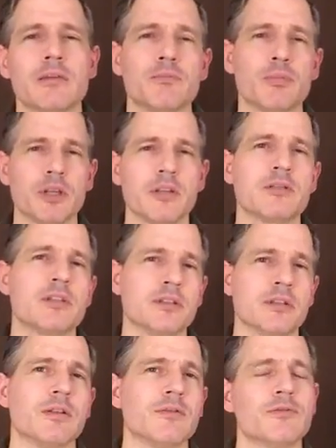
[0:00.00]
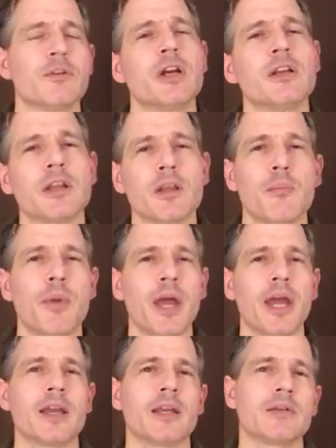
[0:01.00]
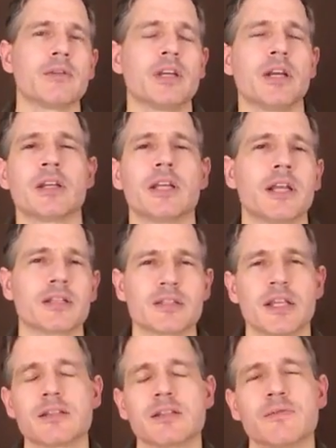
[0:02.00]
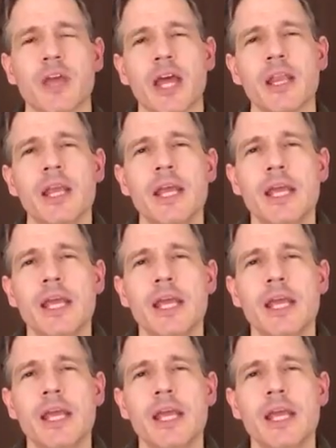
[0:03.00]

and breathed into the front and the back, and we kind of got a sense of that.